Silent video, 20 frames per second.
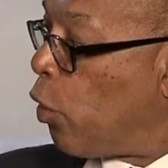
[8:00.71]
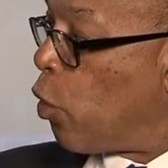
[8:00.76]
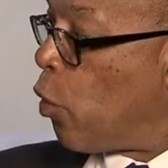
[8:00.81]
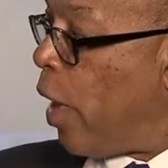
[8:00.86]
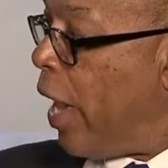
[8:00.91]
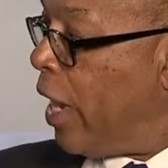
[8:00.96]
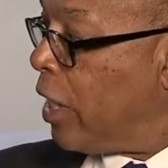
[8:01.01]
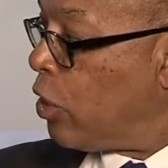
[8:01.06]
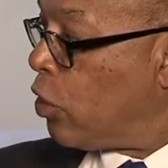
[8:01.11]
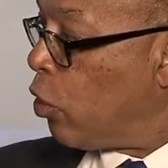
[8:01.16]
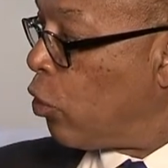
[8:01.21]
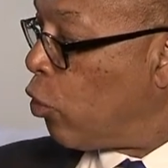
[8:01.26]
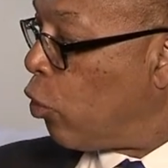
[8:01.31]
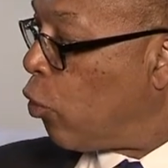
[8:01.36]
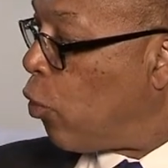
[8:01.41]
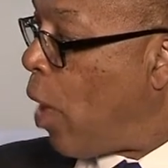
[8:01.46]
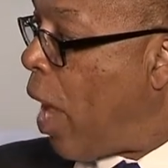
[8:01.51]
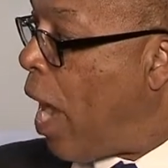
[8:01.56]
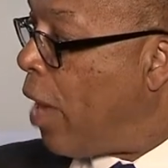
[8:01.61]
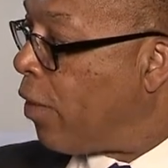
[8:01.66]
grandchildren,
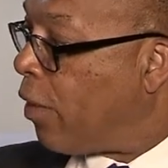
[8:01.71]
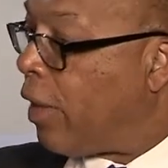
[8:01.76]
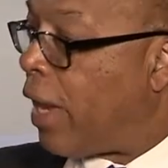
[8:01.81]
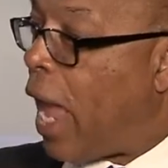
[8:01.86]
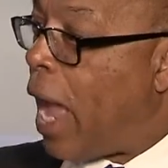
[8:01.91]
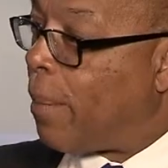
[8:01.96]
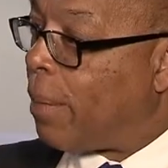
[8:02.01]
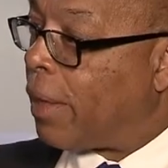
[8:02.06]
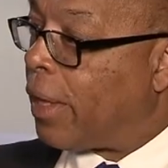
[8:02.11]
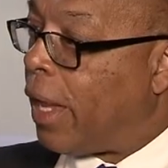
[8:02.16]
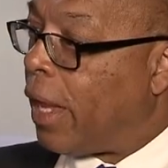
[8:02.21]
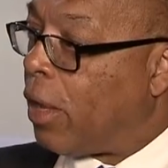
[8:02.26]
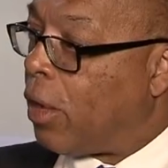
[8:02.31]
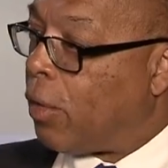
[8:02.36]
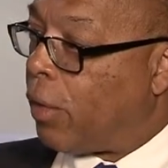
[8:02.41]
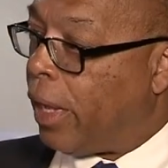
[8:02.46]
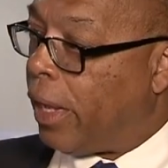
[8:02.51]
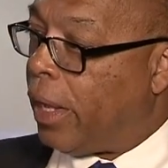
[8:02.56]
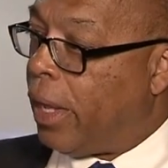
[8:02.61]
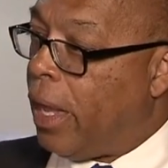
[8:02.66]
Rosalind,
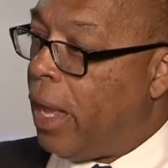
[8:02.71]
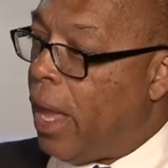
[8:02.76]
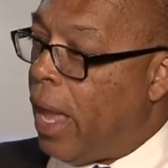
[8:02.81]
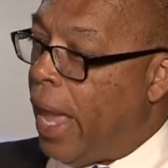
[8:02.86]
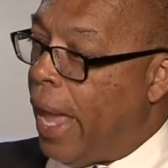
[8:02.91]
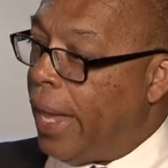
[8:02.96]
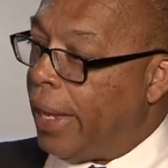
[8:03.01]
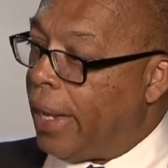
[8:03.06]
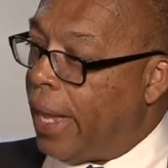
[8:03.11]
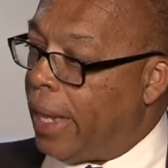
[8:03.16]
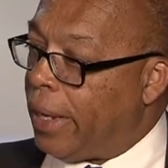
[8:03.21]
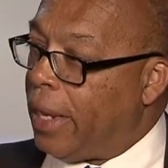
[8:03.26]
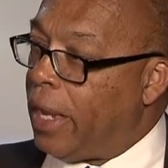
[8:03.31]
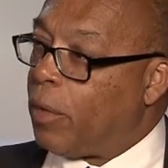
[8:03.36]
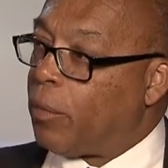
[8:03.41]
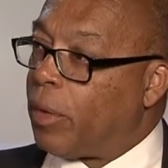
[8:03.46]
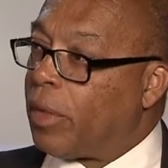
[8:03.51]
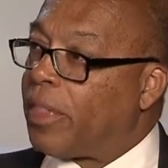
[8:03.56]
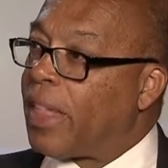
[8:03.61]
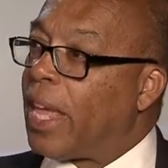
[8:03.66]
Abigail, and, and
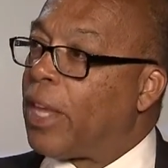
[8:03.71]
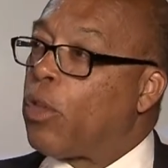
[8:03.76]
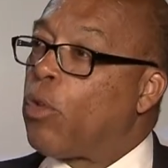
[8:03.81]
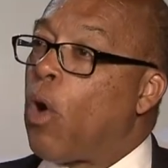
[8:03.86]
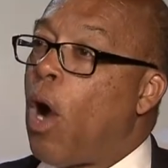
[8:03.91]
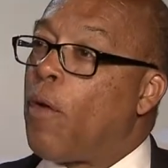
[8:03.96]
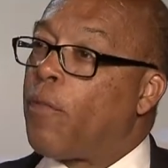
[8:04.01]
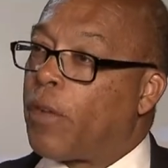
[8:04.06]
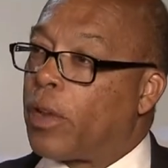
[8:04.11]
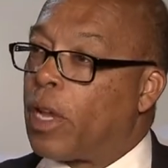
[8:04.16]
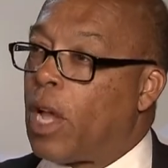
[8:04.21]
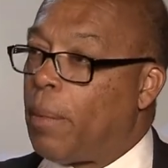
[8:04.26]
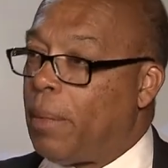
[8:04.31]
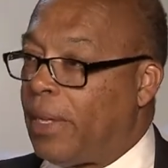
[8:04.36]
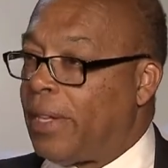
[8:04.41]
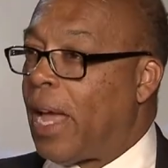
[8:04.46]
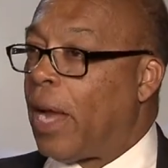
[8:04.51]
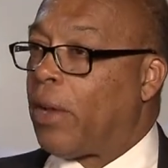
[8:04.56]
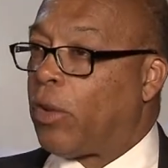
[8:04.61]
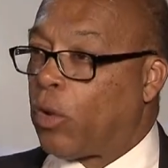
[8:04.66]
Henry. Thank you all for coming
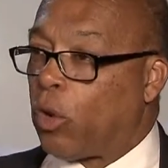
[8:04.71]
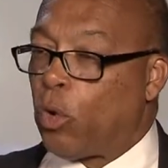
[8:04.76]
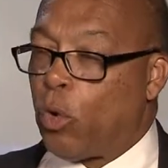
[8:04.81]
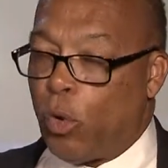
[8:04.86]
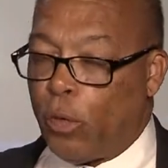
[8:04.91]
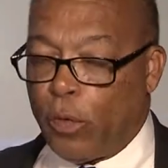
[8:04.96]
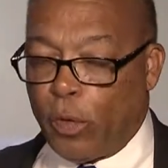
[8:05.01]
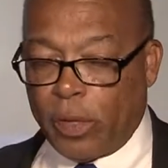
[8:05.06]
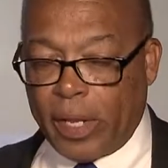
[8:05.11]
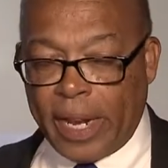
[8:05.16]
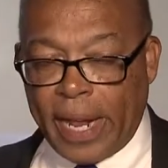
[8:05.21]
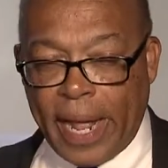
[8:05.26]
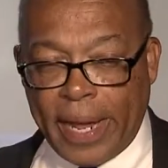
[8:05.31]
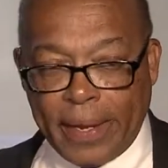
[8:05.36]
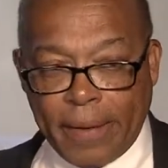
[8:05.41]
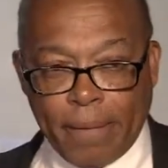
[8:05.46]
down here to Louisville tonight.